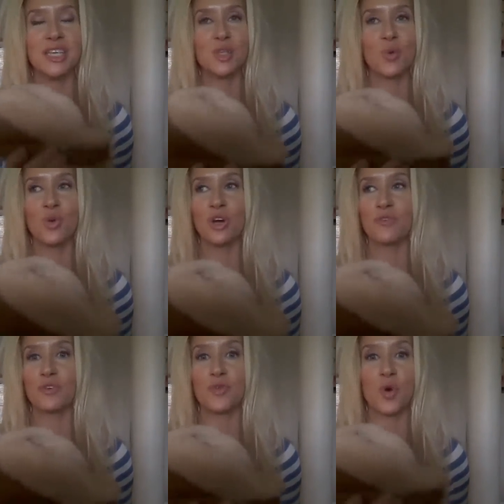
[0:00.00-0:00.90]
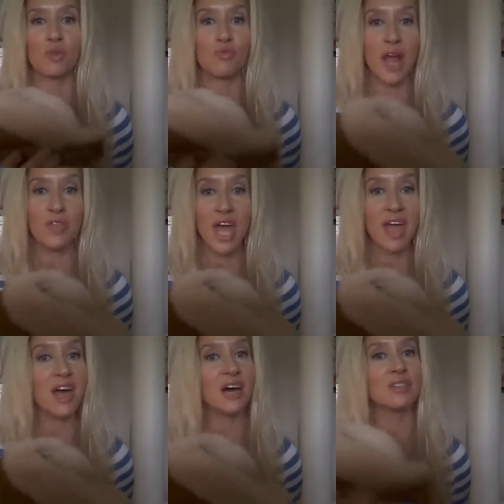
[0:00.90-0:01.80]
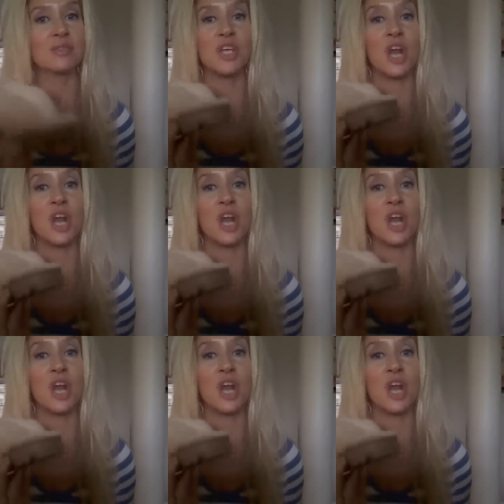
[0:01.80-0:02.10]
These are wonderful for around the house.